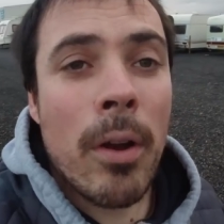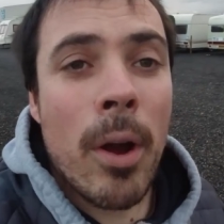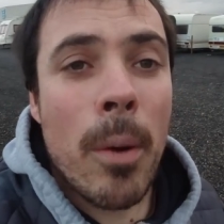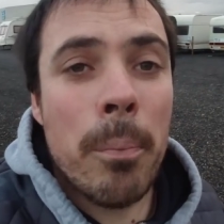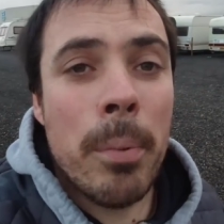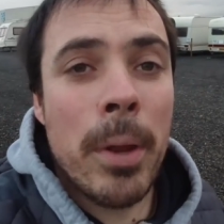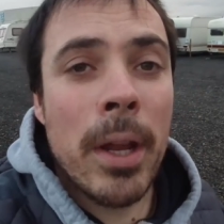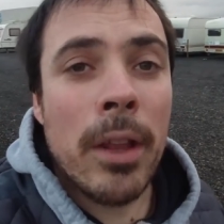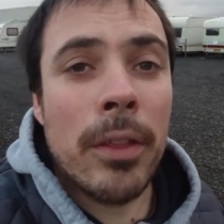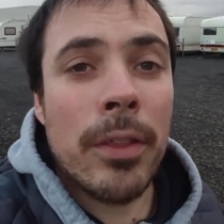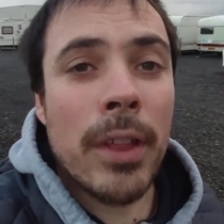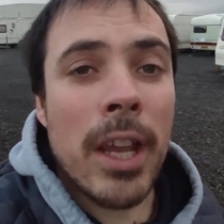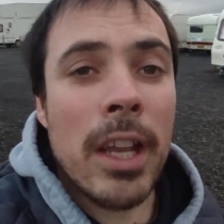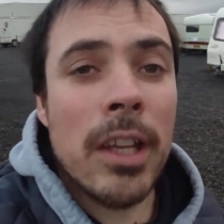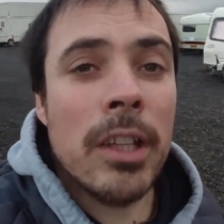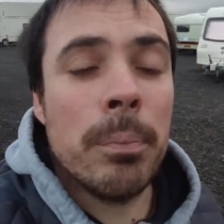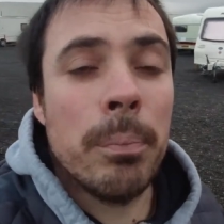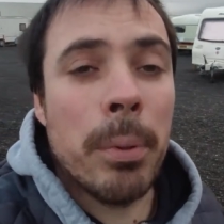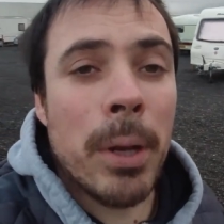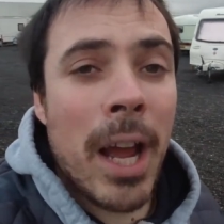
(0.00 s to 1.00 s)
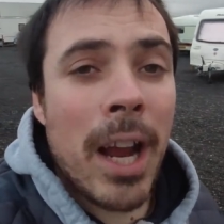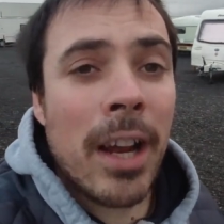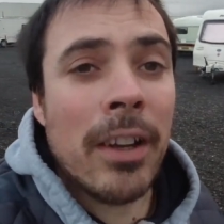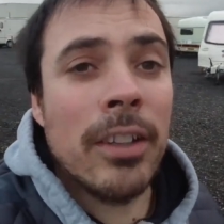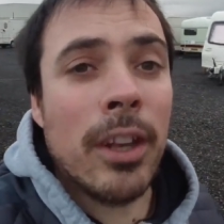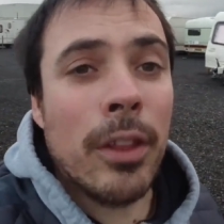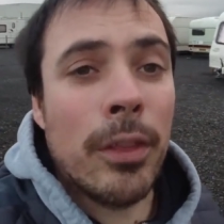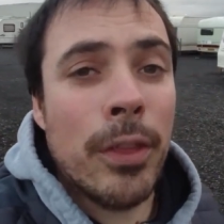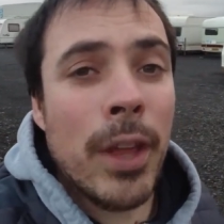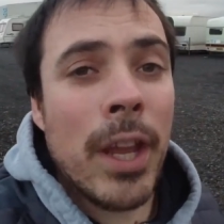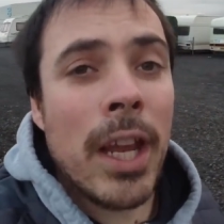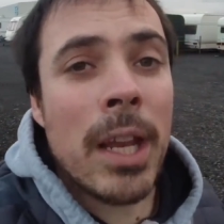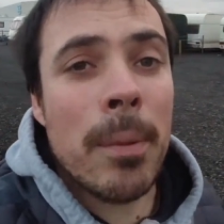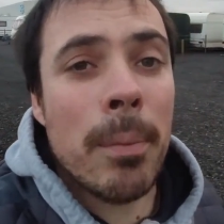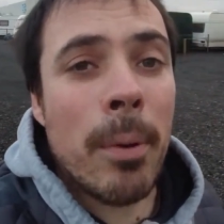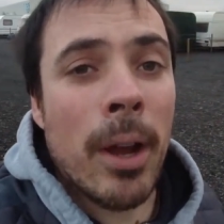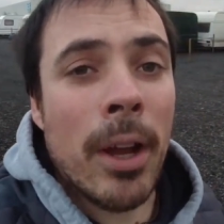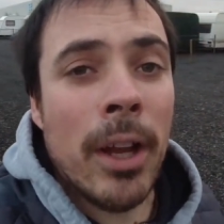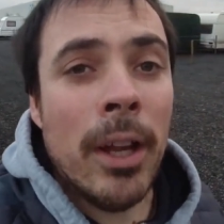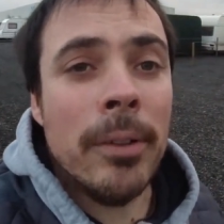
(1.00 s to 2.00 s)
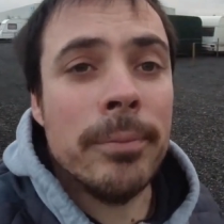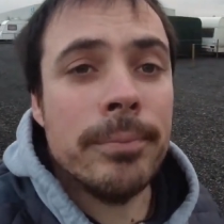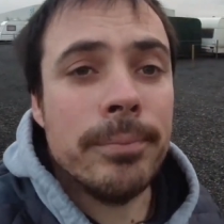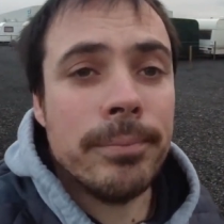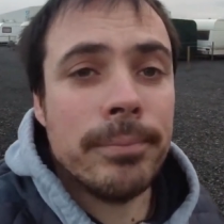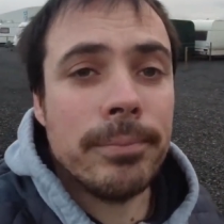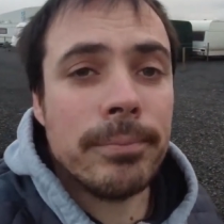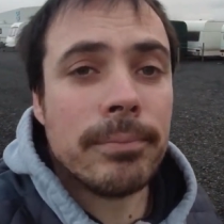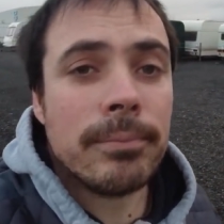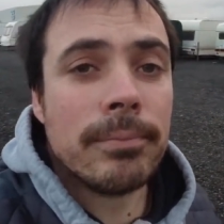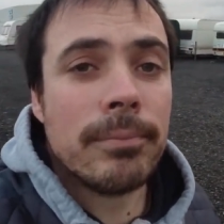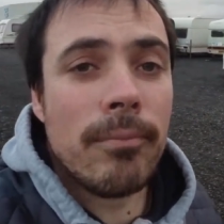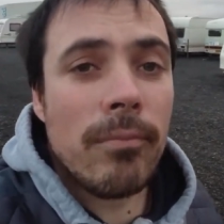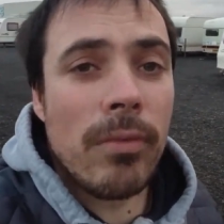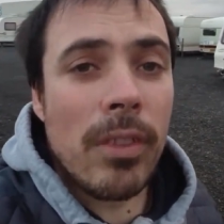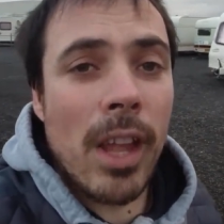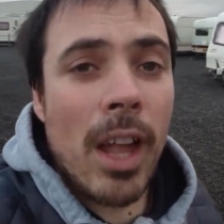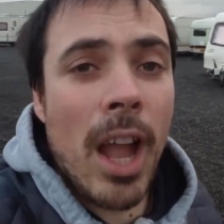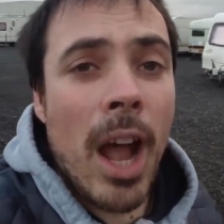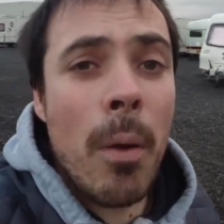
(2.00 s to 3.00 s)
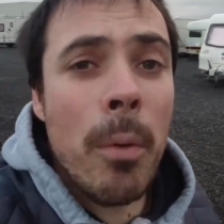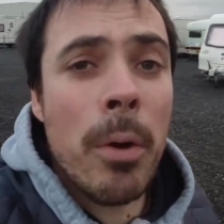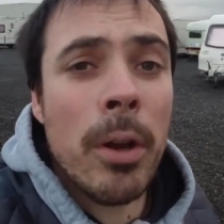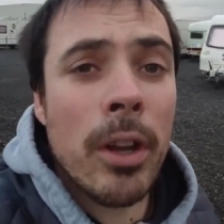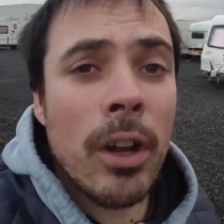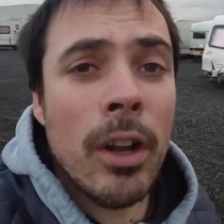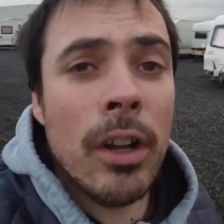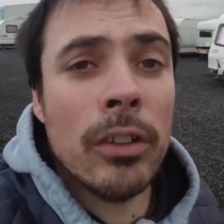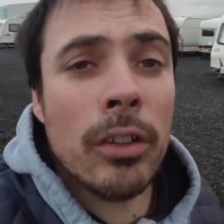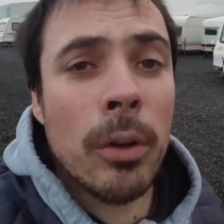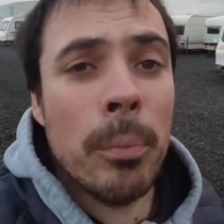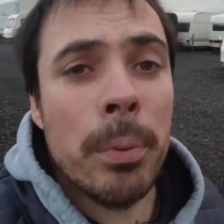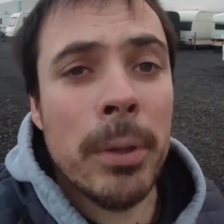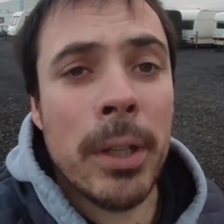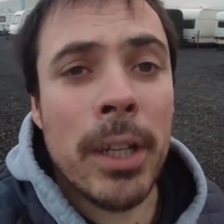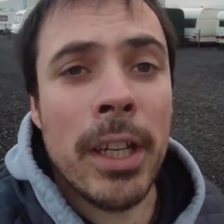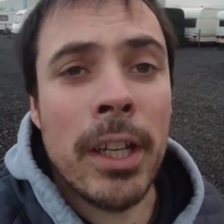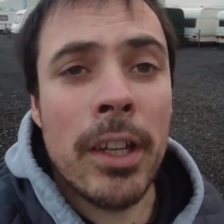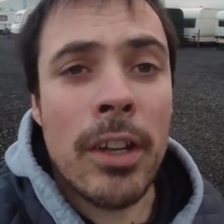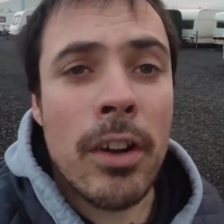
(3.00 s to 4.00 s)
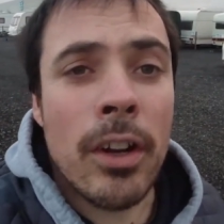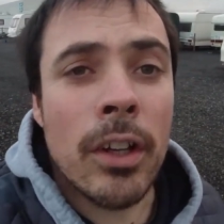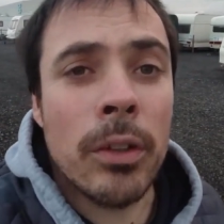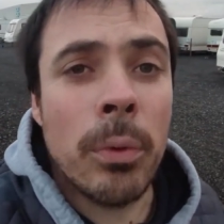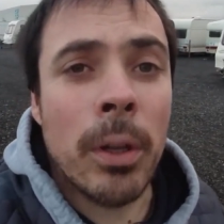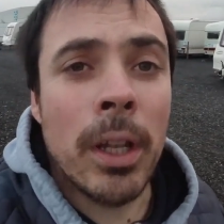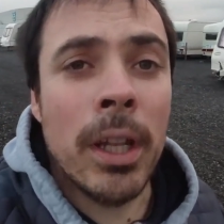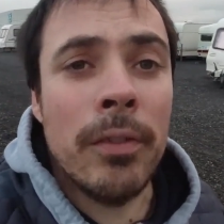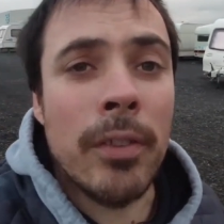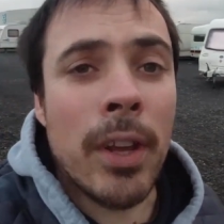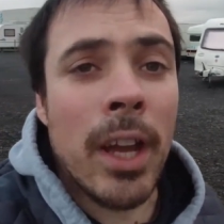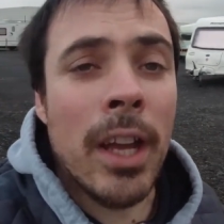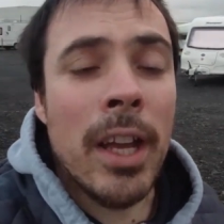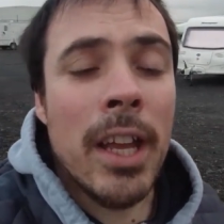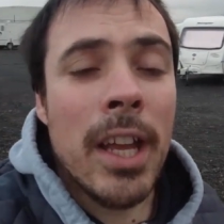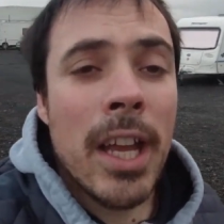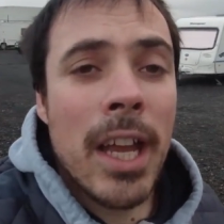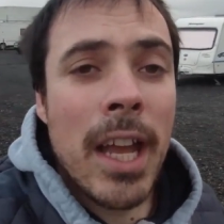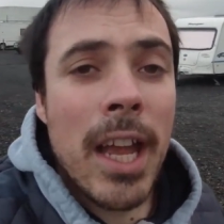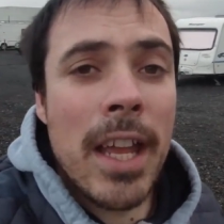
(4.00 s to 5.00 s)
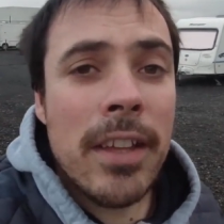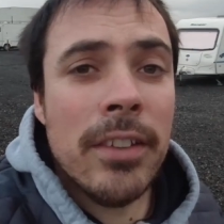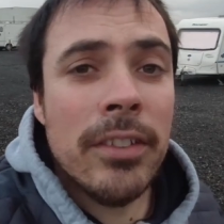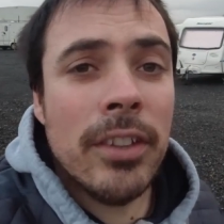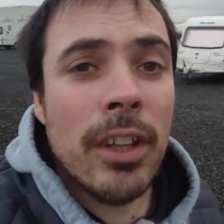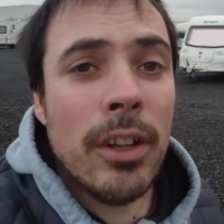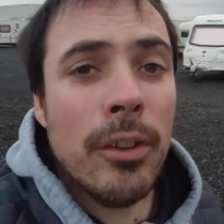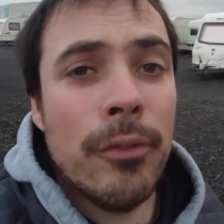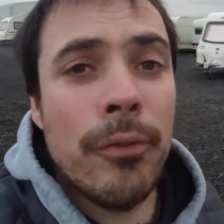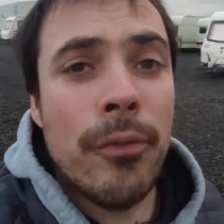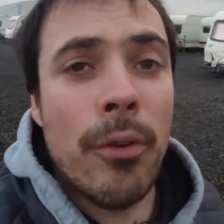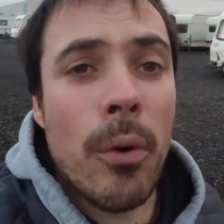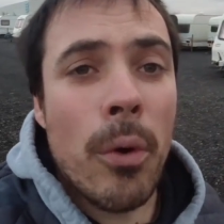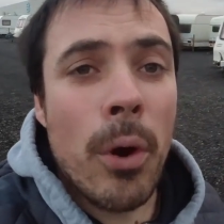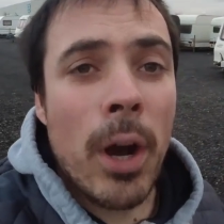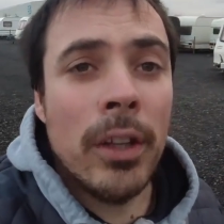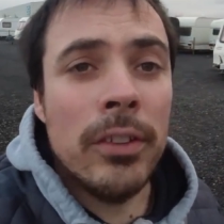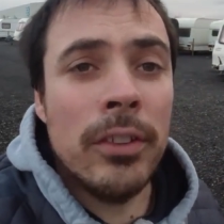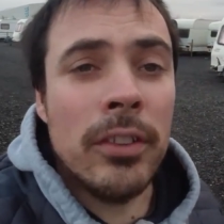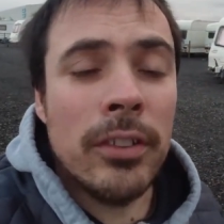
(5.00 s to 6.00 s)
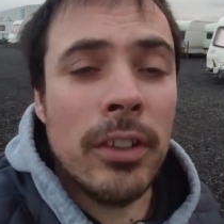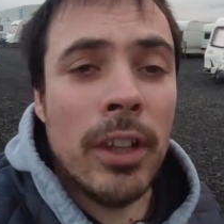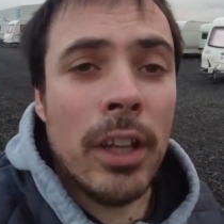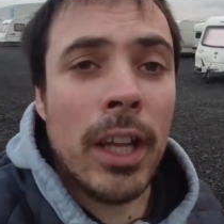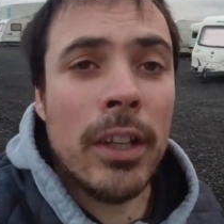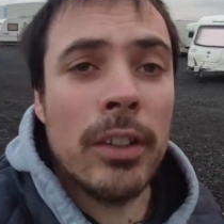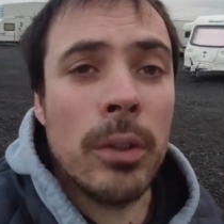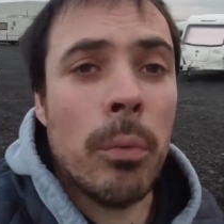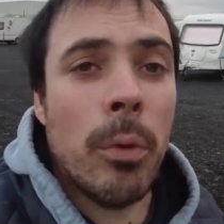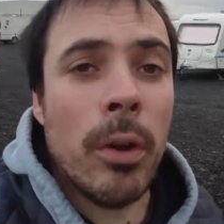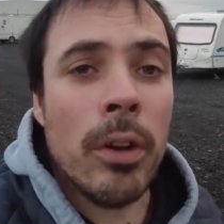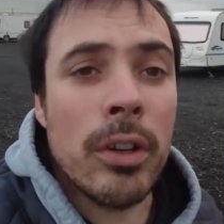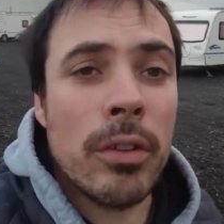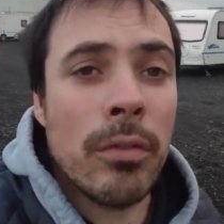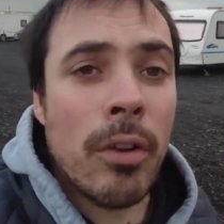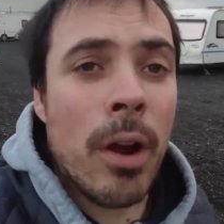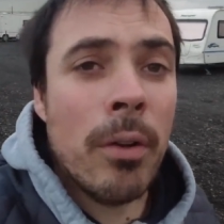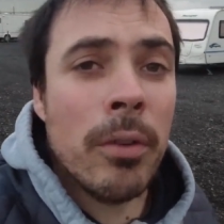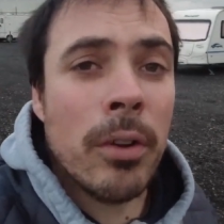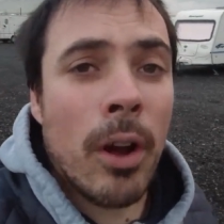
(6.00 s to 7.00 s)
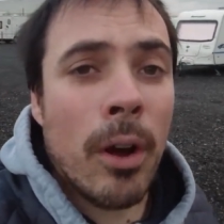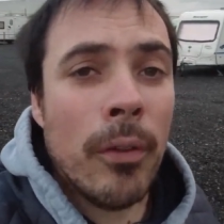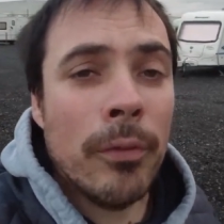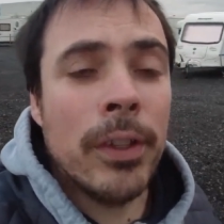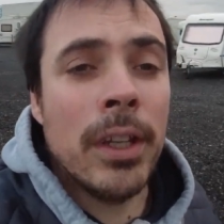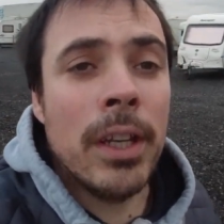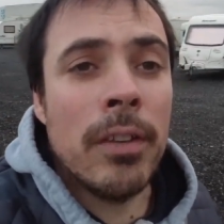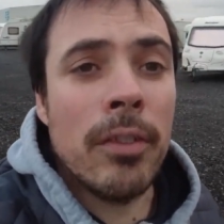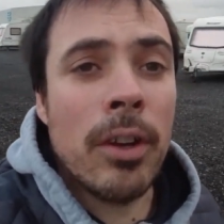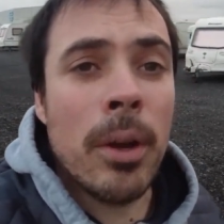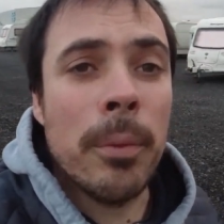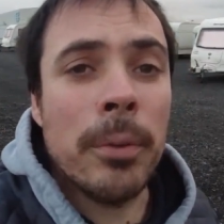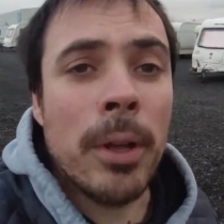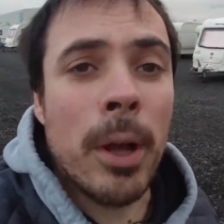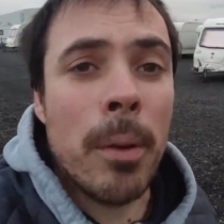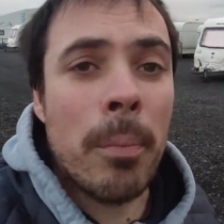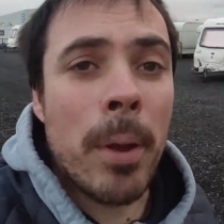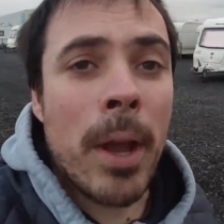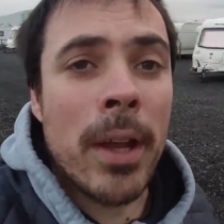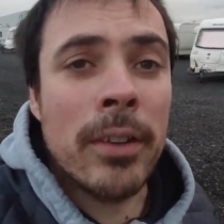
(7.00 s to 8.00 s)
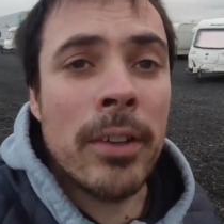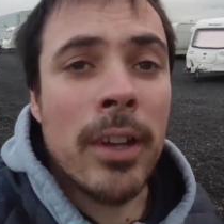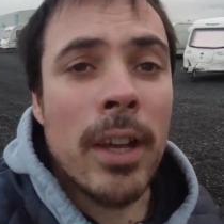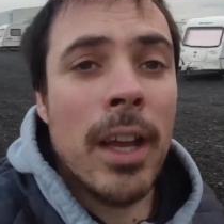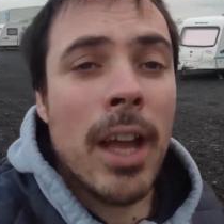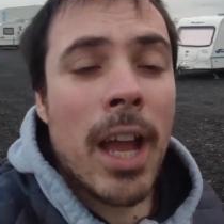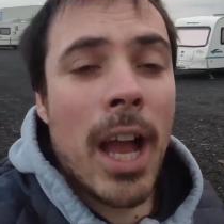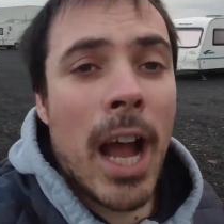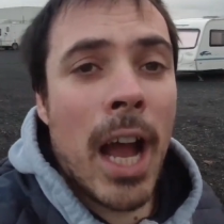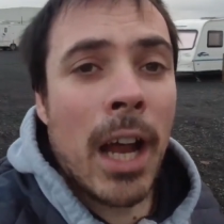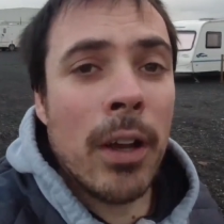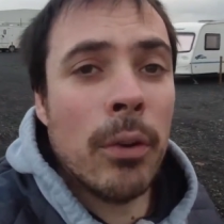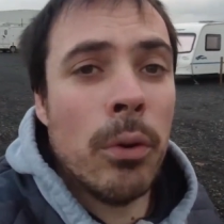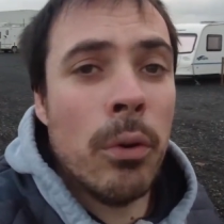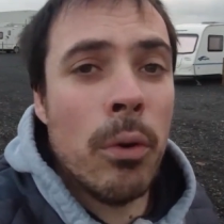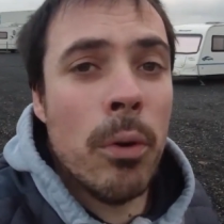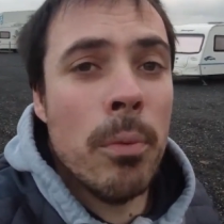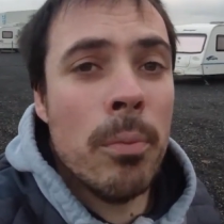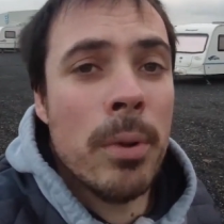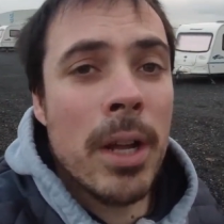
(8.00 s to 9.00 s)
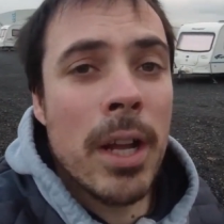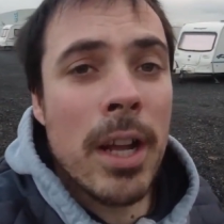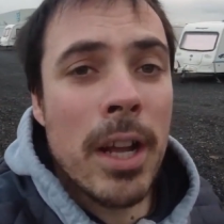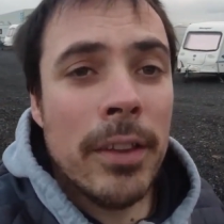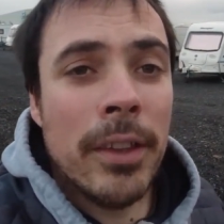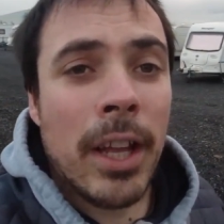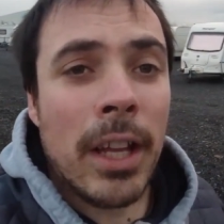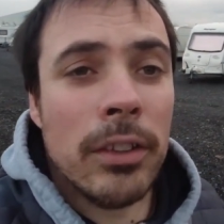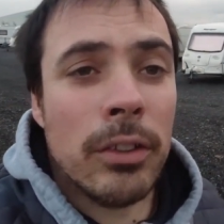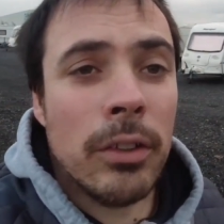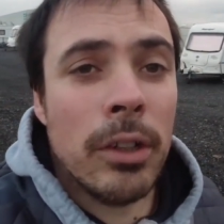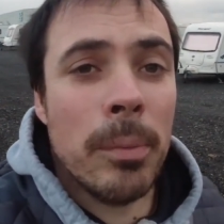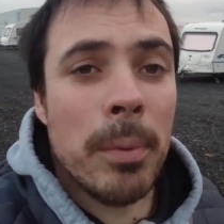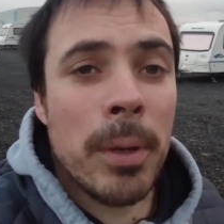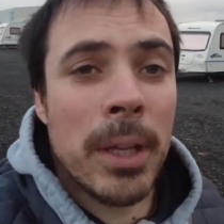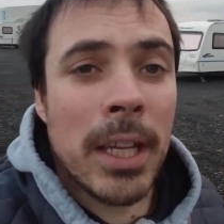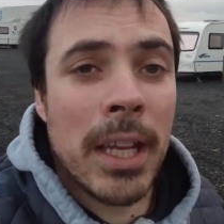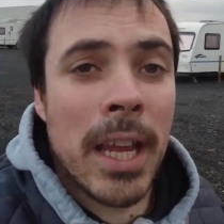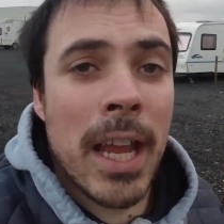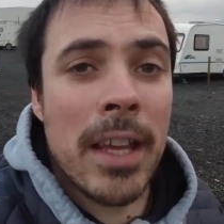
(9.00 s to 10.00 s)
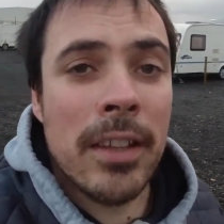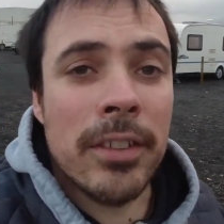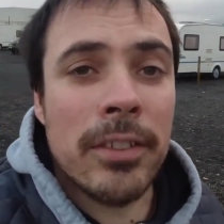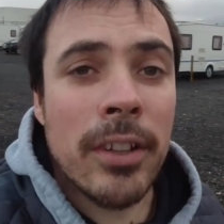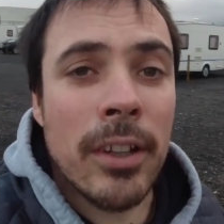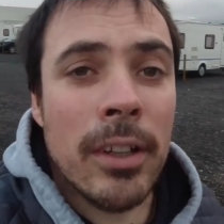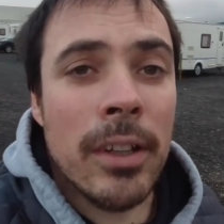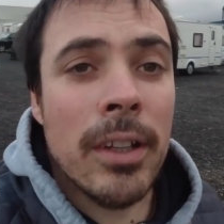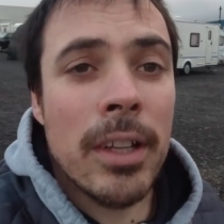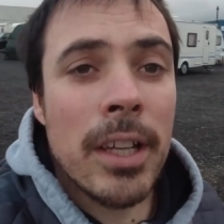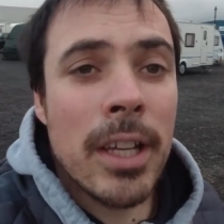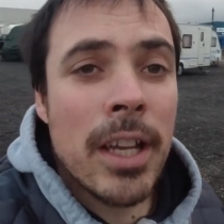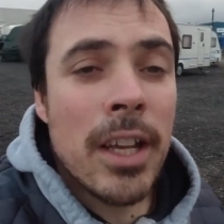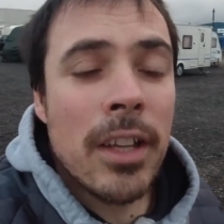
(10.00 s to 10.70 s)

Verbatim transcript: of our big things, but actually thinking about it, our girls, or particularly the youngest one, Olivia, is still four and she still likes to wander around and often even comes out of bed at home. That's going to be the case still.